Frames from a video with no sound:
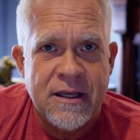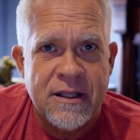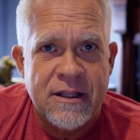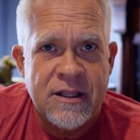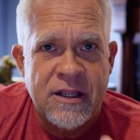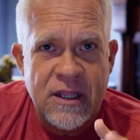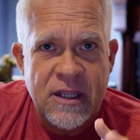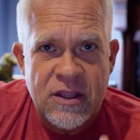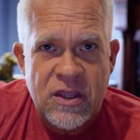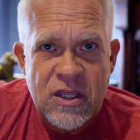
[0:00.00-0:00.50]

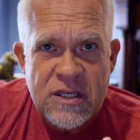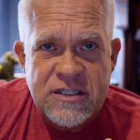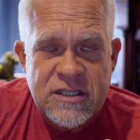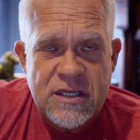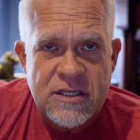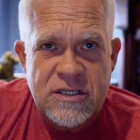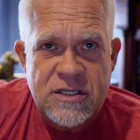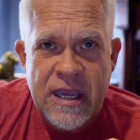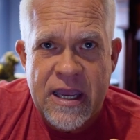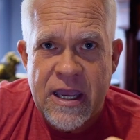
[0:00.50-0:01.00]
This
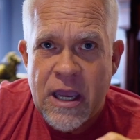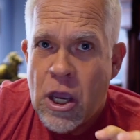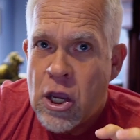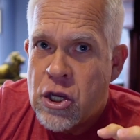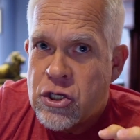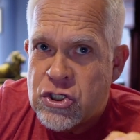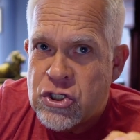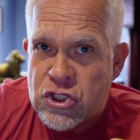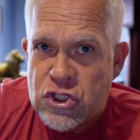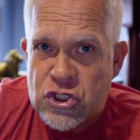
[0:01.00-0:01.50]
is a
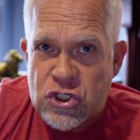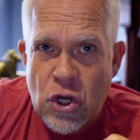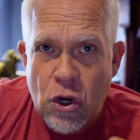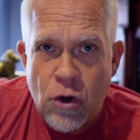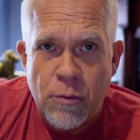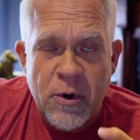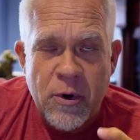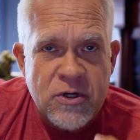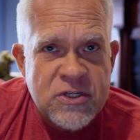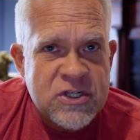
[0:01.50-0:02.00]

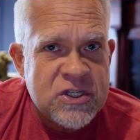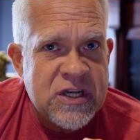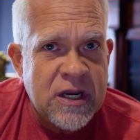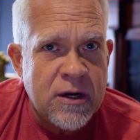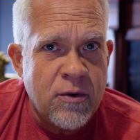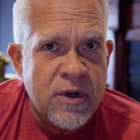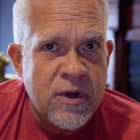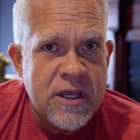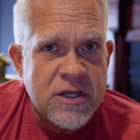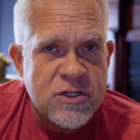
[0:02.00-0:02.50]
sober,
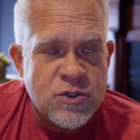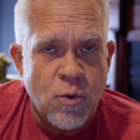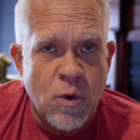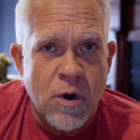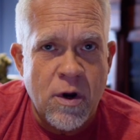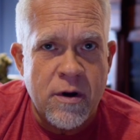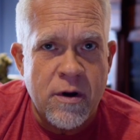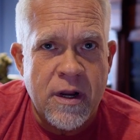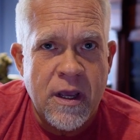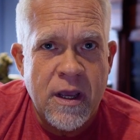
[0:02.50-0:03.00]
serious
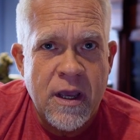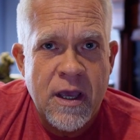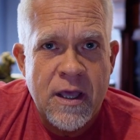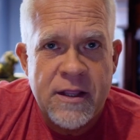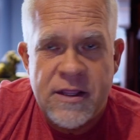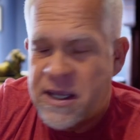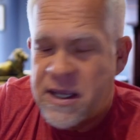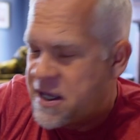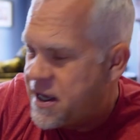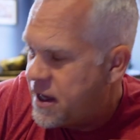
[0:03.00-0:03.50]
word.
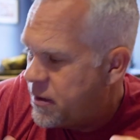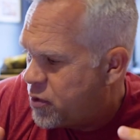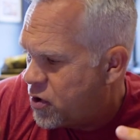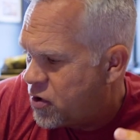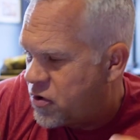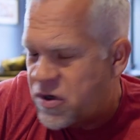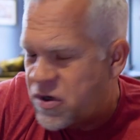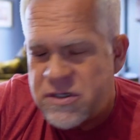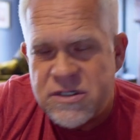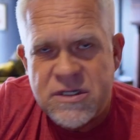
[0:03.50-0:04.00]
The
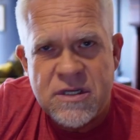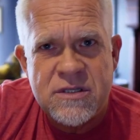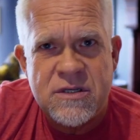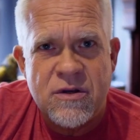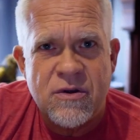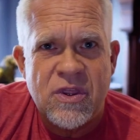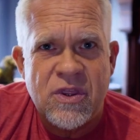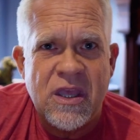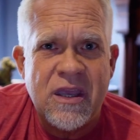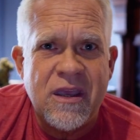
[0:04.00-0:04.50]
Hebrew Christians
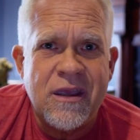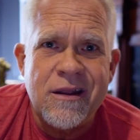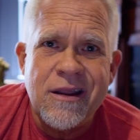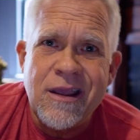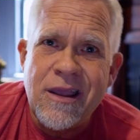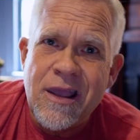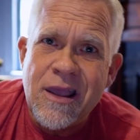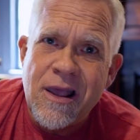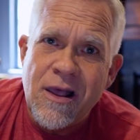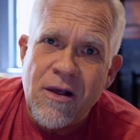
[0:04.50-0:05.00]
are thinking,
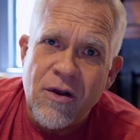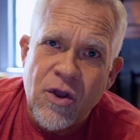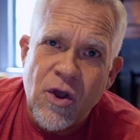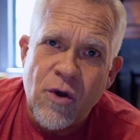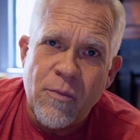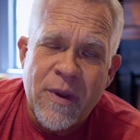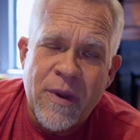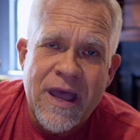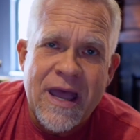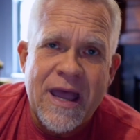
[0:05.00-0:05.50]
yeah, I'll
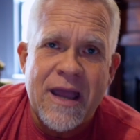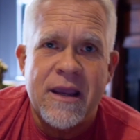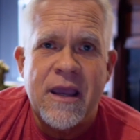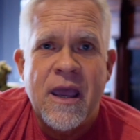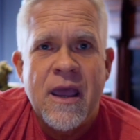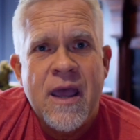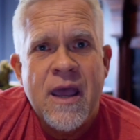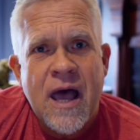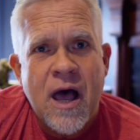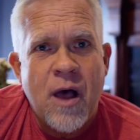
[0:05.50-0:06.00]
go back.
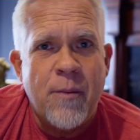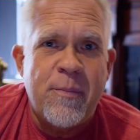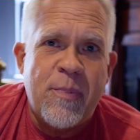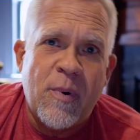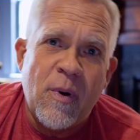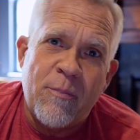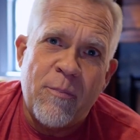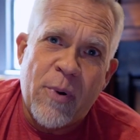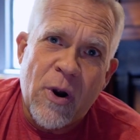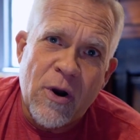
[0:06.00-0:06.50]
I'll
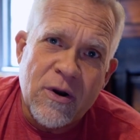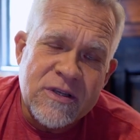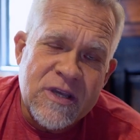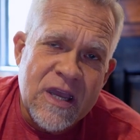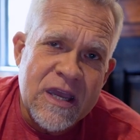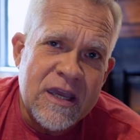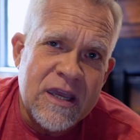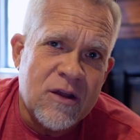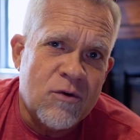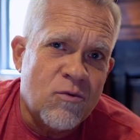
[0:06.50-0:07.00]

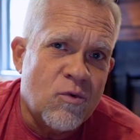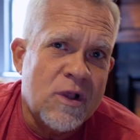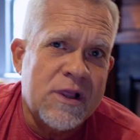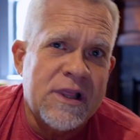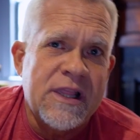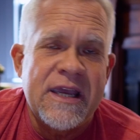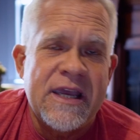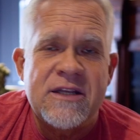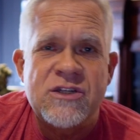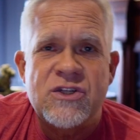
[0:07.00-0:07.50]
partake in
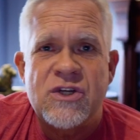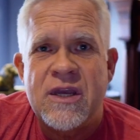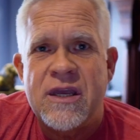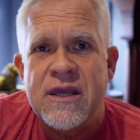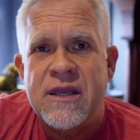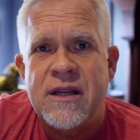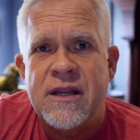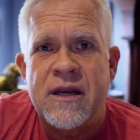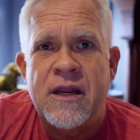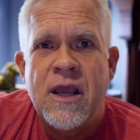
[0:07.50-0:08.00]

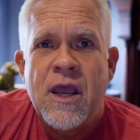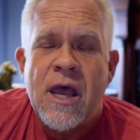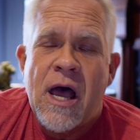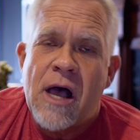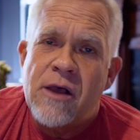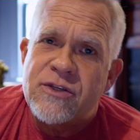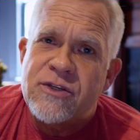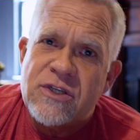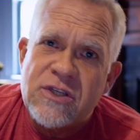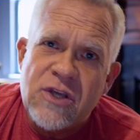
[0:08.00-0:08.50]
religion and
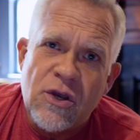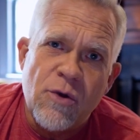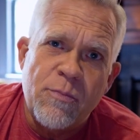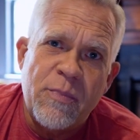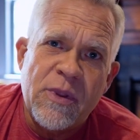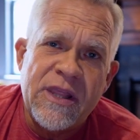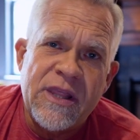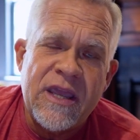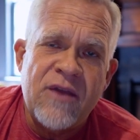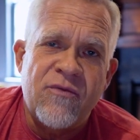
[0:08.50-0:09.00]
I'll still
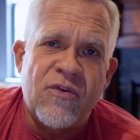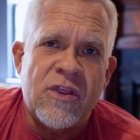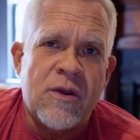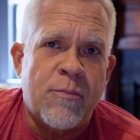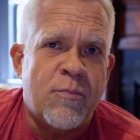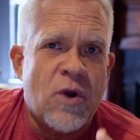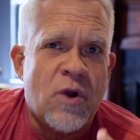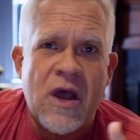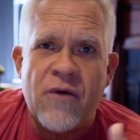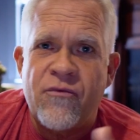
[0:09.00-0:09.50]
believe in the
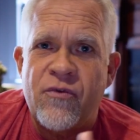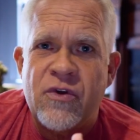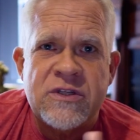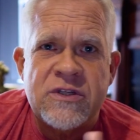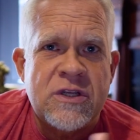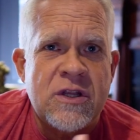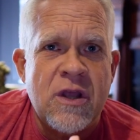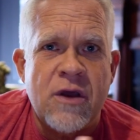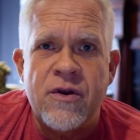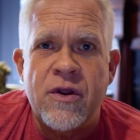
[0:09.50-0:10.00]

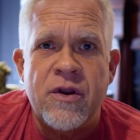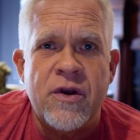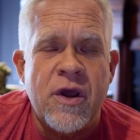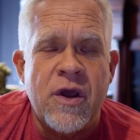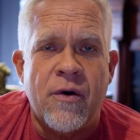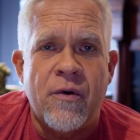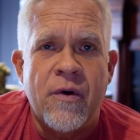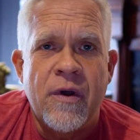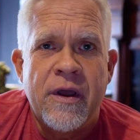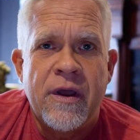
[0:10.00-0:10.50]
prophets. No, no,
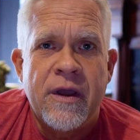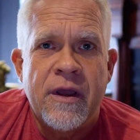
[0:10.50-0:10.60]
no.